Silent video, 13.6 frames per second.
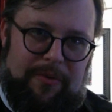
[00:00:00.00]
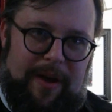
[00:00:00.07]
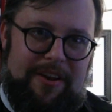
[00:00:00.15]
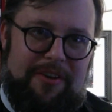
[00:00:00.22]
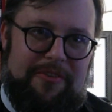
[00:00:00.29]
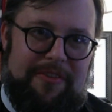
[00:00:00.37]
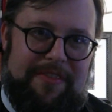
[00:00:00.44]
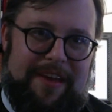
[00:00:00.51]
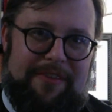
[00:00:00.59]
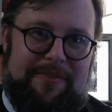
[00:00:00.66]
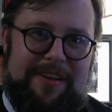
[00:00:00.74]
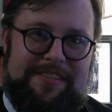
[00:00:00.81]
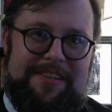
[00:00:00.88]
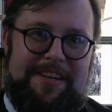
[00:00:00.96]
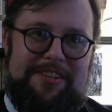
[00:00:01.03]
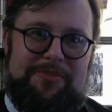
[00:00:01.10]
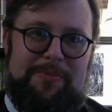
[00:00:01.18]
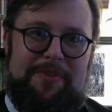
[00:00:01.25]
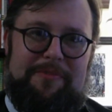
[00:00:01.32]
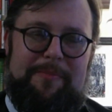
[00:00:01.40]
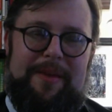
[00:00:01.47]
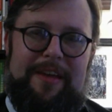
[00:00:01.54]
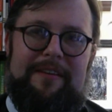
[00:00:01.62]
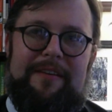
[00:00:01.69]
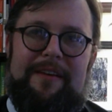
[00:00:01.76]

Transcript: I know that that resonates with me,